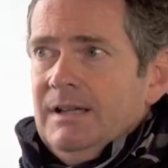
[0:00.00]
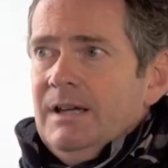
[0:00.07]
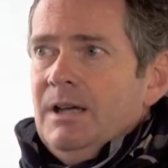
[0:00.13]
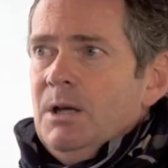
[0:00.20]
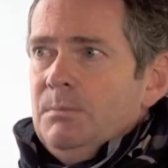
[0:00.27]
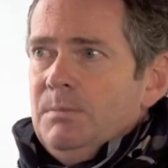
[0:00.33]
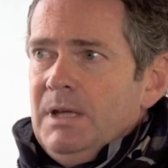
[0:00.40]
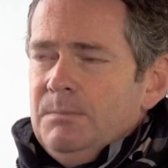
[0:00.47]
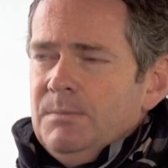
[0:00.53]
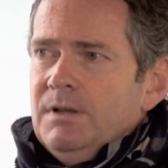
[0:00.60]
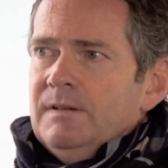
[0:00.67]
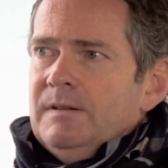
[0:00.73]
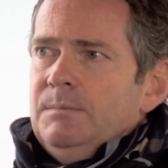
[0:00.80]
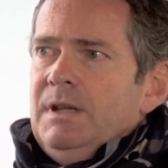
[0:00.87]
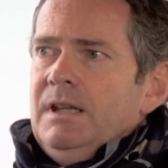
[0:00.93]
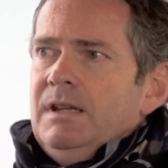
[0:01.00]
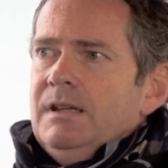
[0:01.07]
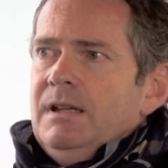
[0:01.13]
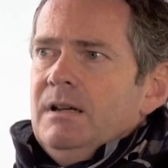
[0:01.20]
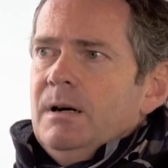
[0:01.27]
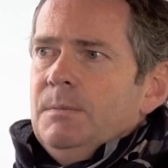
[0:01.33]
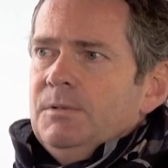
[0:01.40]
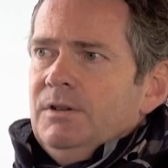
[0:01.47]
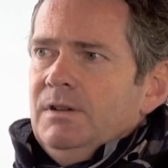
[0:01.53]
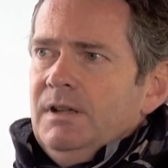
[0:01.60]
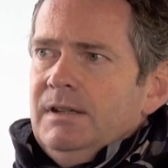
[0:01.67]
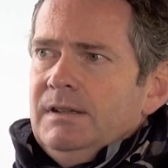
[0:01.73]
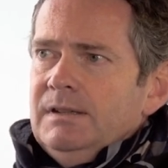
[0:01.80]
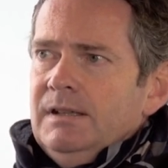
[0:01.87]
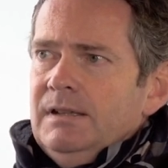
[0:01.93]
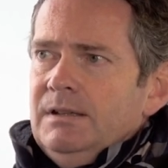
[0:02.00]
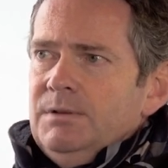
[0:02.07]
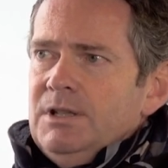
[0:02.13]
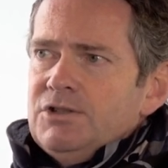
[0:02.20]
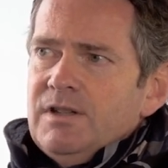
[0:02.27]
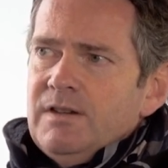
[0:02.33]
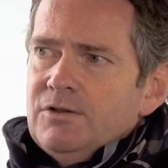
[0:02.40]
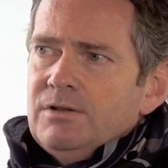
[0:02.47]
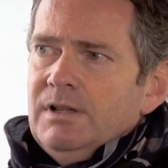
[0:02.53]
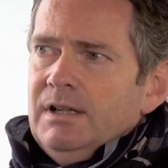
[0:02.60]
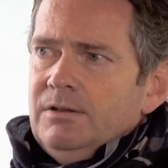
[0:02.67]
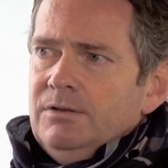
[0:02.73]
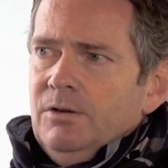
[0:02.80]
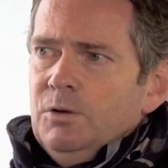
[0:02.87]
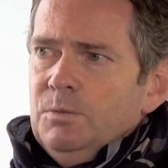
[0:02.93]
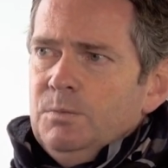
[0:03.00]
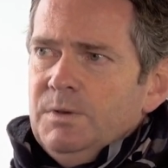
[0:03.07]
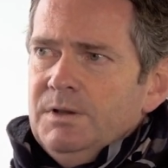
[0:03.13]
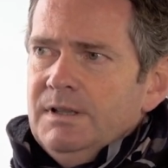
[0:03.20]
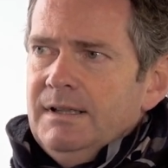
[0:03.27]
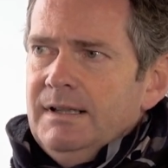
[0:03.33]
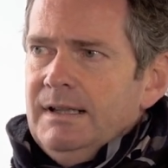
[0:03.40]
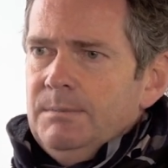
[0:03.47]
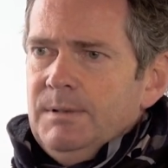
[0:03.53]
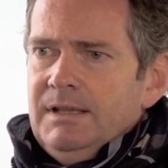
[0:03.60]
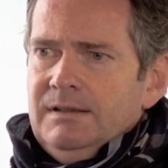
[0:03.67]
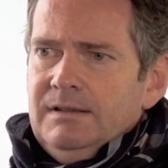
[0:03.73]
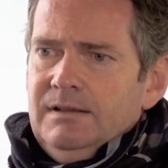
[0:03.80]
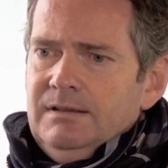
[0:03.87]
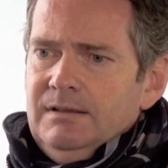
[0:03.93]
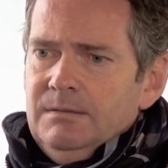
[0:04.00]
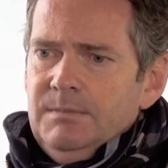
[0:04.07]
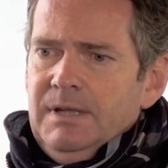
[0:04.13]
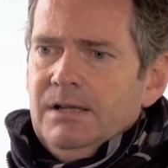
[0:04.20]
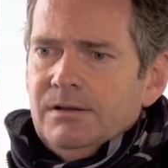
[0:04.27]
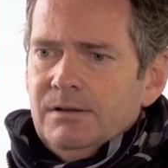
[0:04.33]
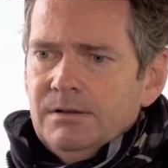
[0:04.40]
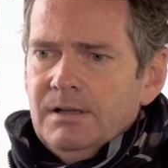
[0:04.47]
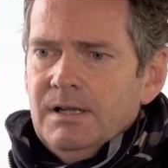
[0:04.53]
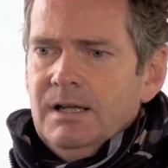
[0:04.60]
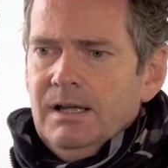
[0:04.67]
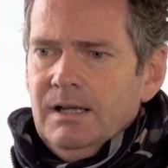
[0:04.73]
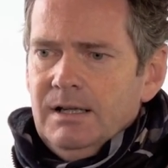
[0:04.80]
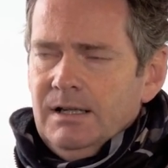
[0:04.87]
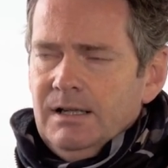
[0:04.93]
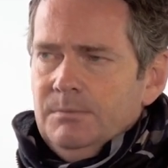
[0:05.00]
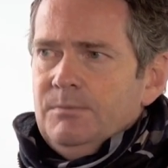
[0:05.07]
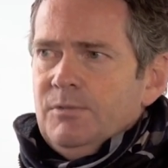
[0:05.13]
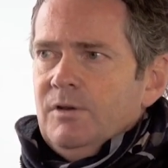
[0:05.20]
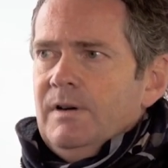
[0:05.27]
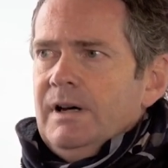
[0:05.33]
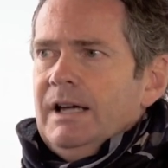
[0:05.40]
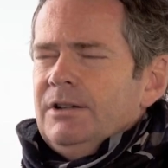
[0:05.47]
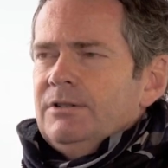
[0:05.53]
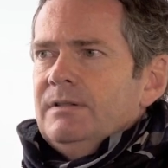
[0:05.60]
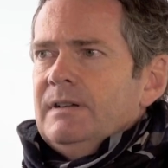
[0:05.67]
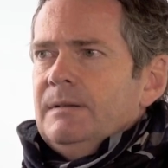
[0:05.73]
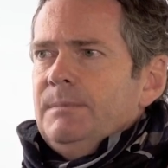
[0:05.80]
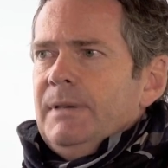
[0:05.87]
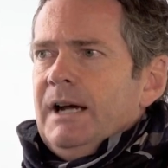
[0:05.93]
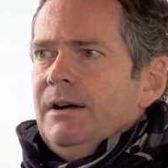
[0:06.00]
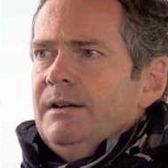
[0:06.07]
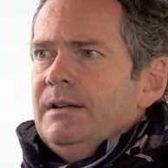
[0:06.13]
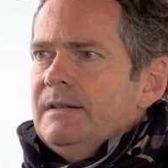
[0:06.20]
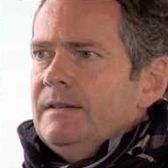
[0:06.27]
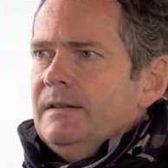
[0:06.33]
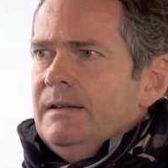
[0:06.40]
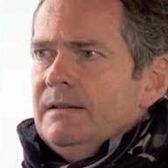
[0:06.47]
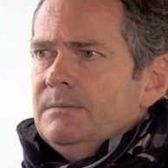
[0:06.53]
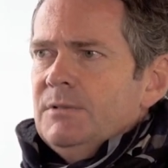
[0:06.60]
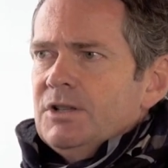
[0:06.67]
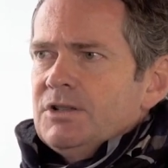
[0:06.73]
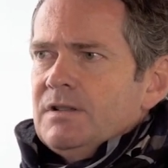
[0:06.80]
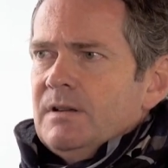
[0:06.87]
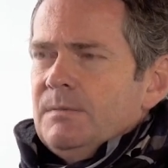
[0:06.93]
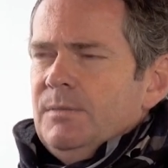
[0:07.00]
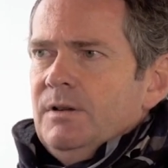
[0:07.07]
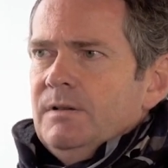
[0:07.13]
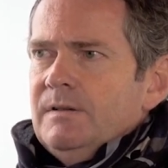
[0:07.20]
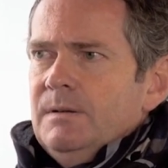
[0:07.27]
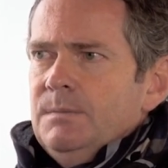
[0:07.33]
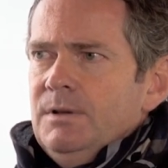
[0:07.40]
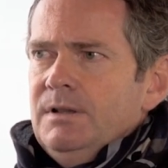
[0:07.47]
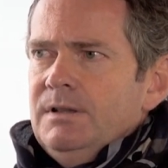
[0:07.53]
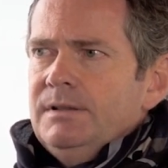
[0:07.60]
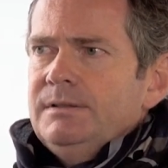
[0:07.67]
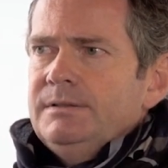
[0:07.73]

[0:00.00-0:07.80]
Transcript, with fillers: mm -hmm. people are speaking up to it, and we just try to open a little bit uh, the mirror and provide transparency as much as possible.